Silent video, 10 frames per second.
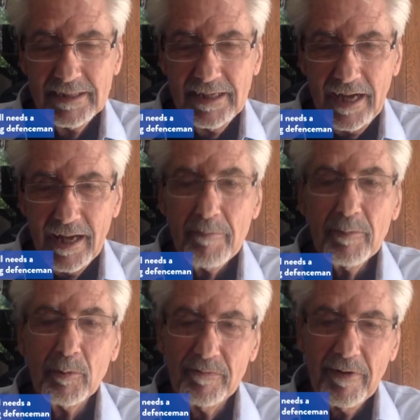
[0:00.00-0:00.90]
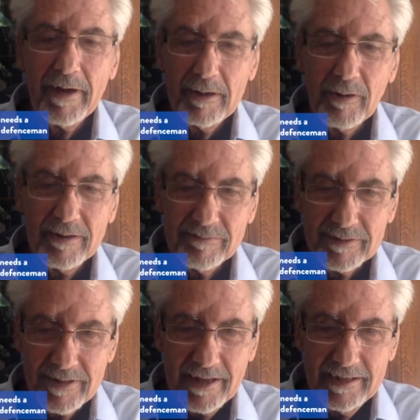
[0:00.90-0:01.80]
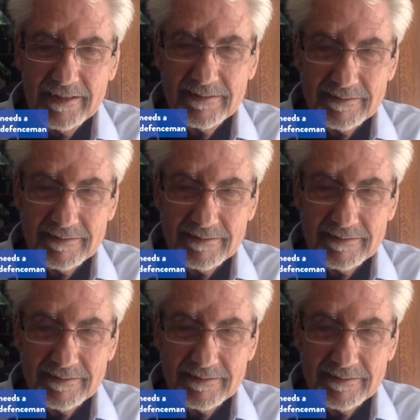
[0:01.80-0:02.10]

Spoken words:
And I'm very grateful that he